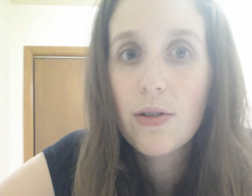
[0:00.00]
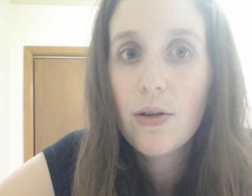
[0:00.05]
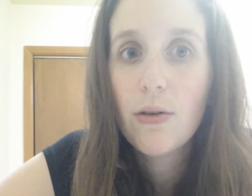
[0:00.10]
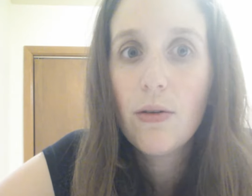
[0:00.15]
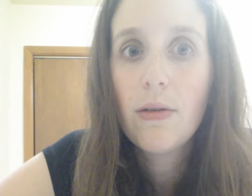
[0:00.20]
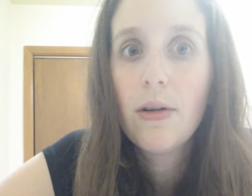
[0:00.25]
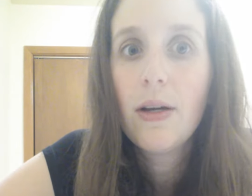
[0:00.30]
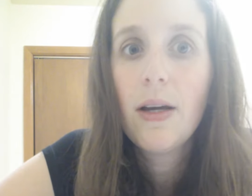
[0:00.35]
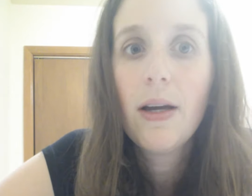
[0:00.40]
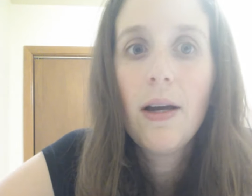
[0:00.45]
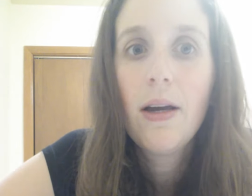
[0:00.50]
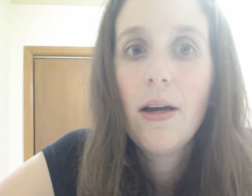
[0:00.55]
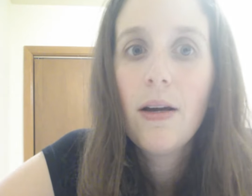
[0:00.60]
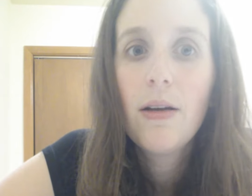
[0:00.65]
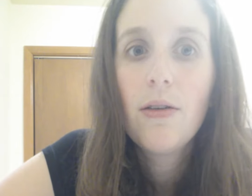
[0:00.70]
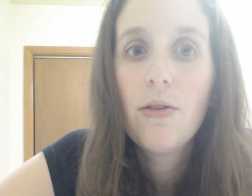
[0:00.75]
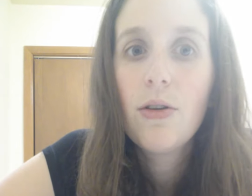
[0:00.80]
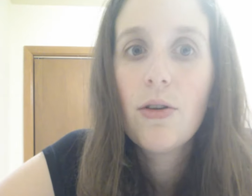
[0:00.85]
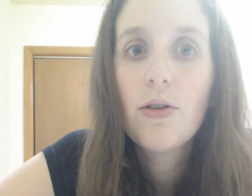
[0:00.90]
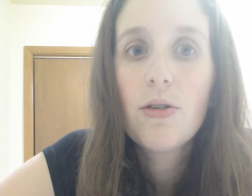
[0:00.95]
So
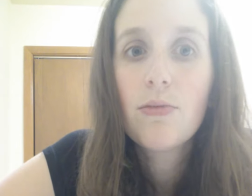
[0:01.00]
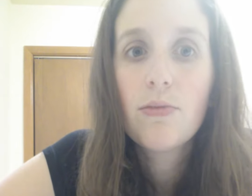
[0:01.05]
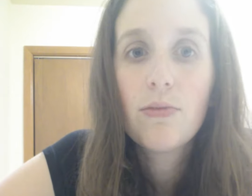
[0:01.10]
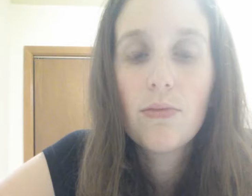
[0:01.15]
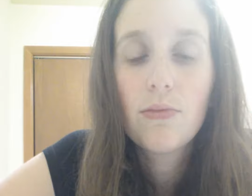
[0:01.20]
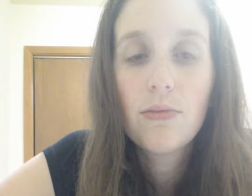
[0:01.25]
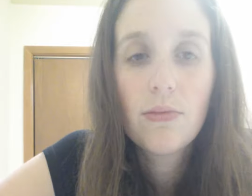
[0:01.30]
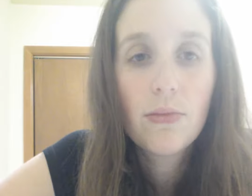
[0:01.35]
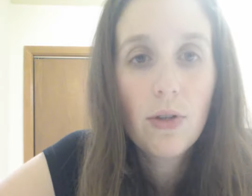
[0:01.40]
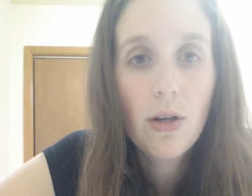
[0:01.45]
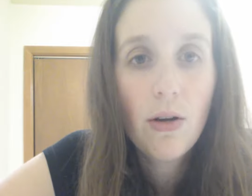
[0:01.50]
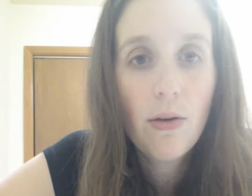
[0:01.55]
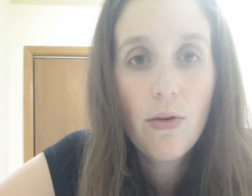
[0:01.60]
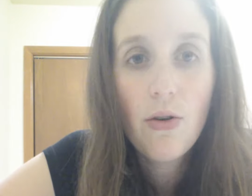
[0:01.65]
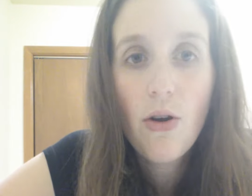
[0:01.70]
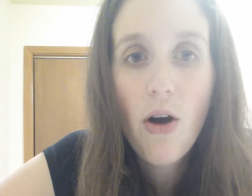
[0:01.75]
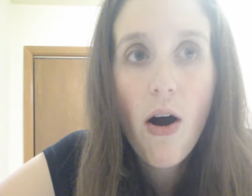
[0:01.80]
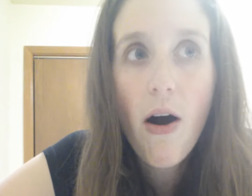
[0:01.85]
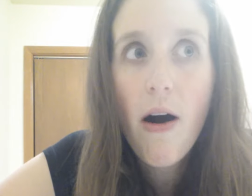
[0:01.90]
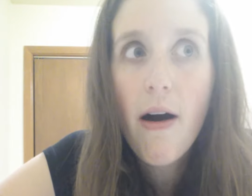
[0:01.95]
there's, you know,
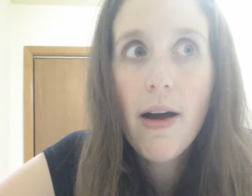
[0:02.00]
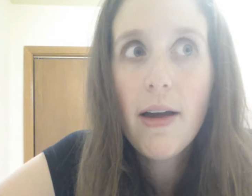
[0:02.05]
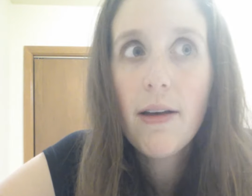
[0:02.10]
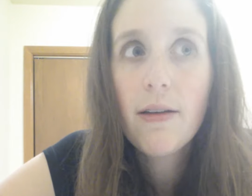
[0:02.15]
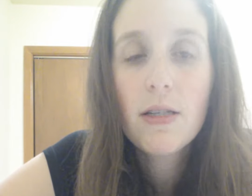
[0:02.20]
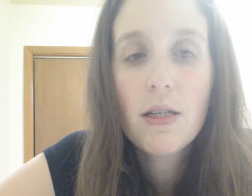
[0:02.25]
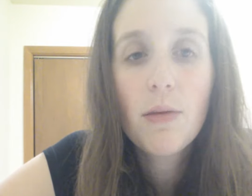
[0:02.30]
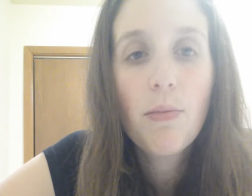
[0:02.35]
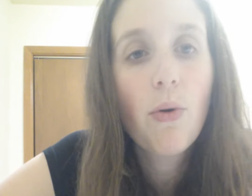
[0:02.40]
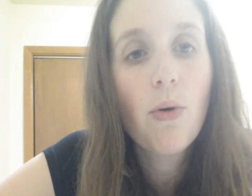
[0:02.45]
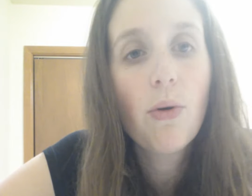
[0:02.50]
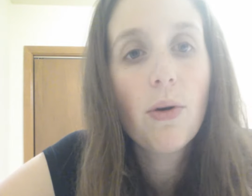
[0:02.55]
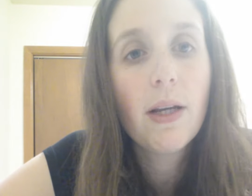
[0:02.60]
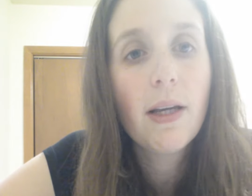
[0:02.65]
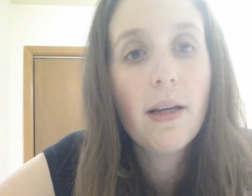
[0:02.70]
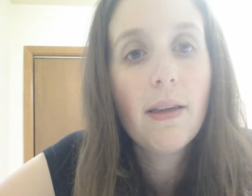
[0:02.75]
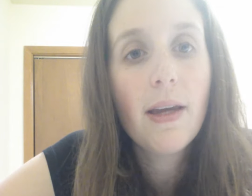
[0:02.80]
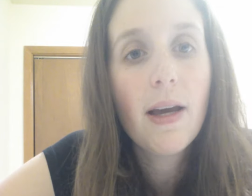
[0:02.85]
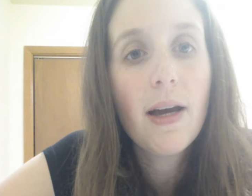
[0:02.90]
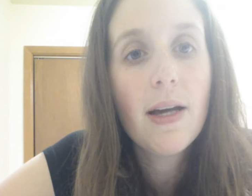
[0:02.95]
not
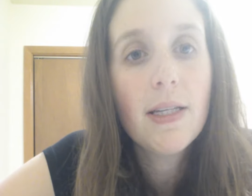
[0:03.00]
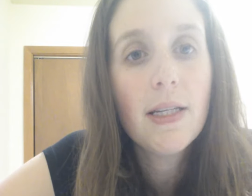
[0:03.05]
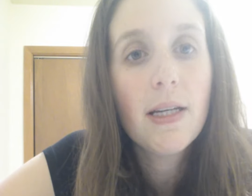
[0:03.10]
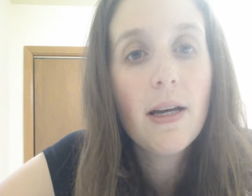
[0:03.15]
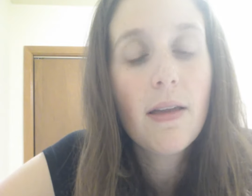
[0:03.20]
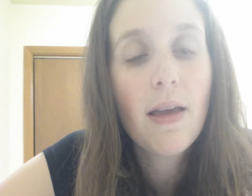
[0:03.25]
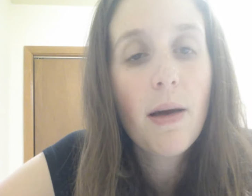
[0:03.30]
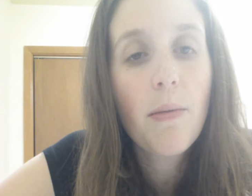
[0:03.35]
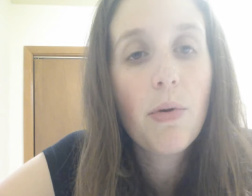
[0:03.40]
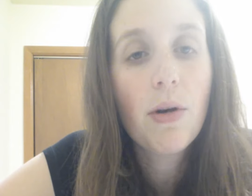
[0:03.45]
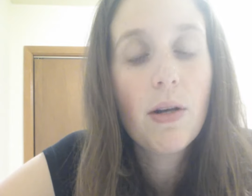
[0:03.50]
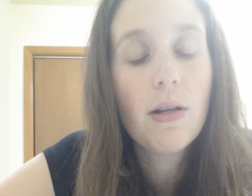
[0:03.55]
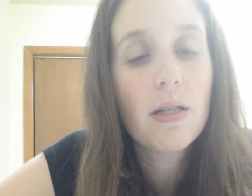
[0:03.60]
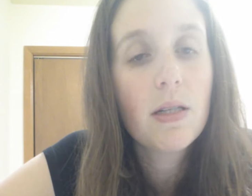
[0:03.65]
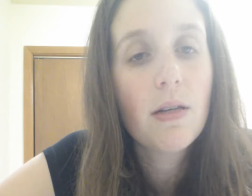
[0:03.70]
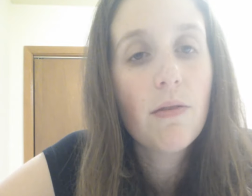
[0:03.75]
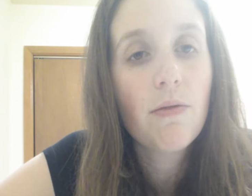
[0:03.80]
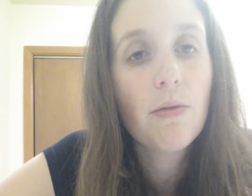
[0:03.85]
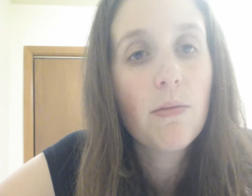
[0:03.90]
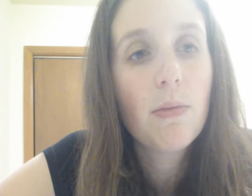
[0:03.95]
supporting the idea that putting
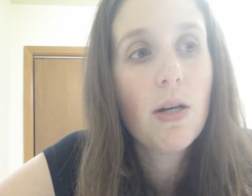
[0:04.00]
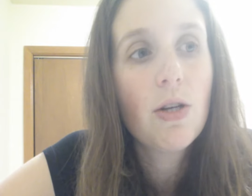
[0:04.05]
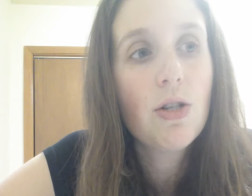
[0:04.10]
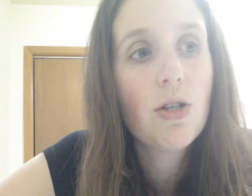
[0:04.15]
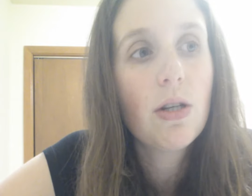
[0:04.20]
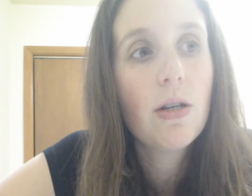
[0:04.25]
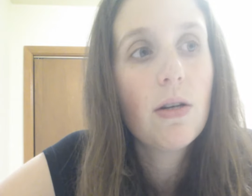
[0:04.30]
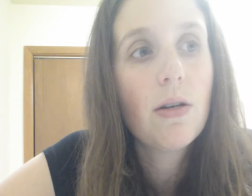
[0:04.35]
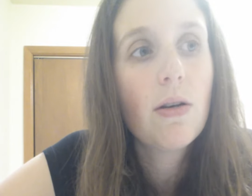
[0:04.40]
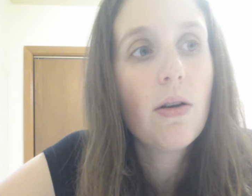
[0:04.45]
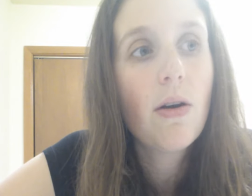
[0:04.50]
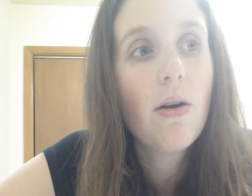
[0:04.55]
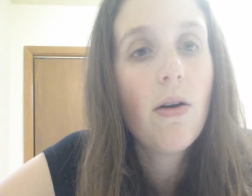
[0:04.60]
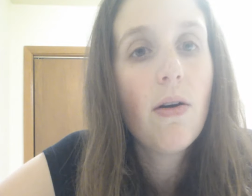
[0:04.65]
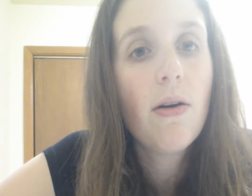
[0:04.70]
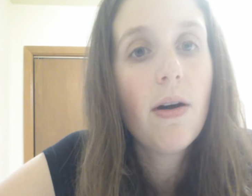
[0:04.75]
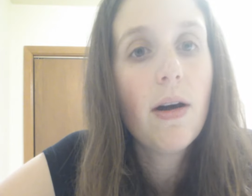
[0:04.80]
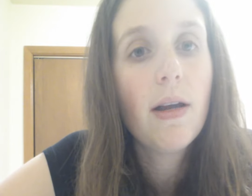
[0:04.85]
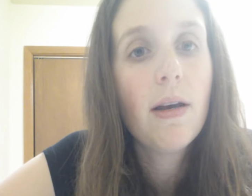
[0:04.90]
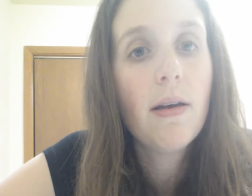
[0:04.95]
this information
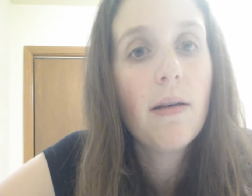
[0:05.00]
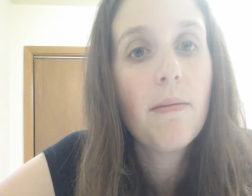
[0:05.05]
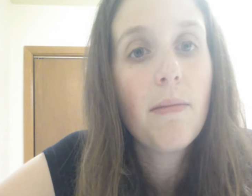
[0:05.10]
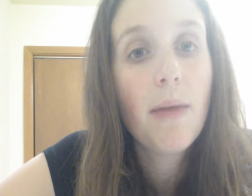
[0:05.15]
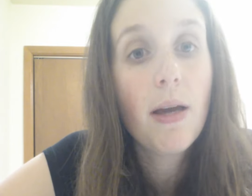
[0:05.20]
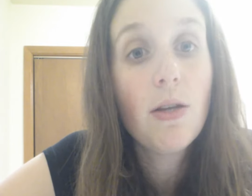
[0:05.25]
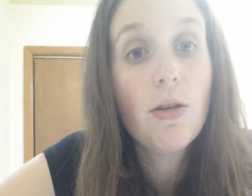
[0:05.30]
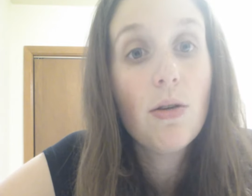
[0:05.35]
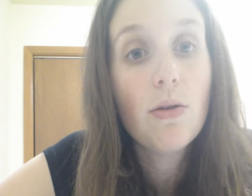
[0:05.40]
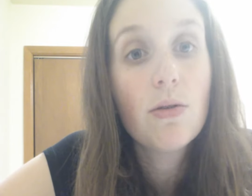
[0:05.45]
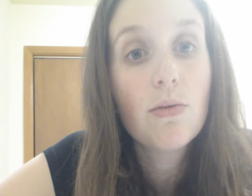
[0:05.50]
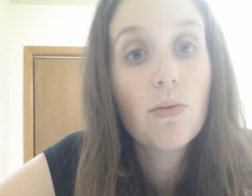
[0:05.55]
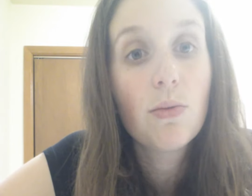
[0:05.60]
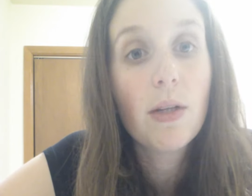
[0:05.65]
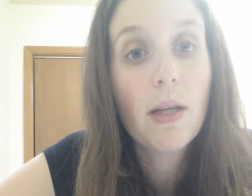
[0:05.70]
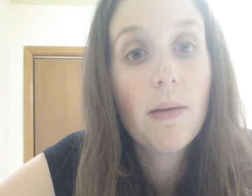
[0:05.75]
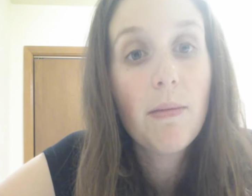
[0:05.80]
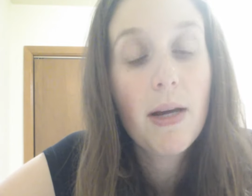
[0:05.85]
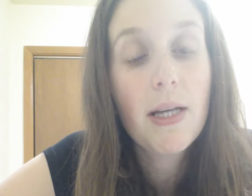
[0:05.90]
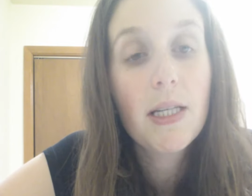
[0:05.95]
on menus
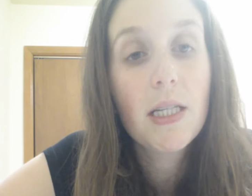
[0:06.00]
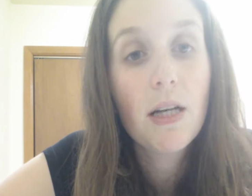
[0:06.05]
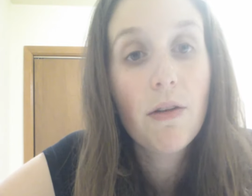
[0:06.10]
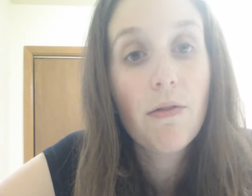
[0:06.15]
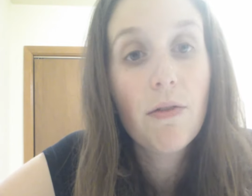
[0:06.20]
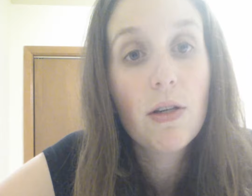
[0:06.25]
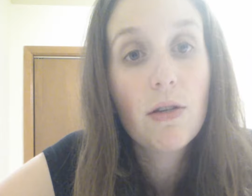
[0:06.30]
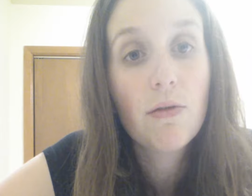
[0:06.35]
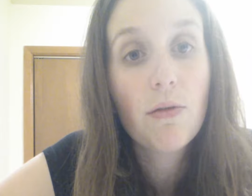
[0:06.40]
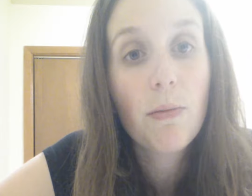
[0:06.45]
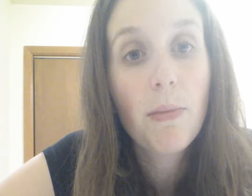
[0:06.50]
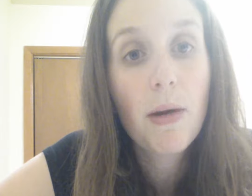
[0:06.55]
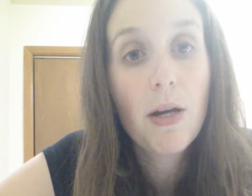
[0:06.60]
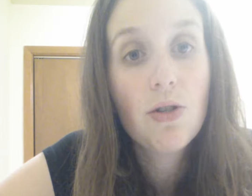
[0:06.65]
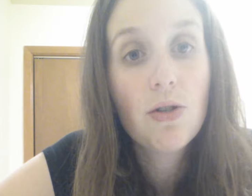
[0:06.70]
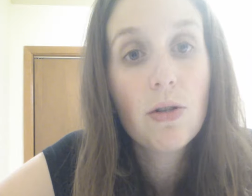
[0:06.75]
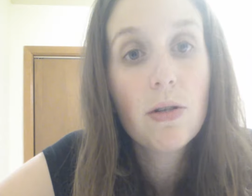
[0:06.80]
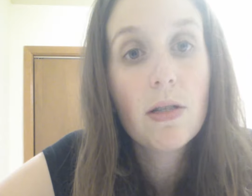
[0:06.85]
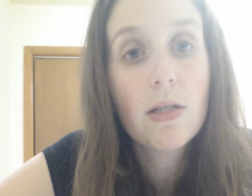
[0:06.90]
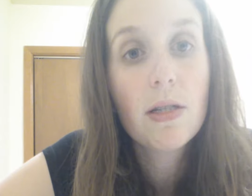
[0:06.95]
really makes a difference for
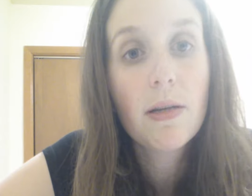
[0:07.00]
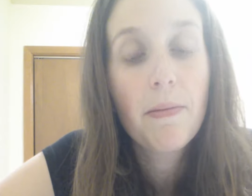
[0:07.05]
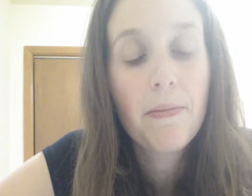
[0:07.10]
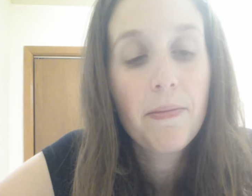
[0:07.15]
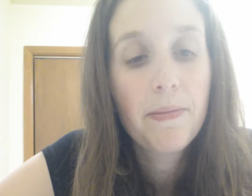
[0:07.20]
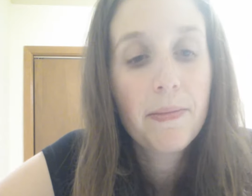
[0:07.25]
patrons.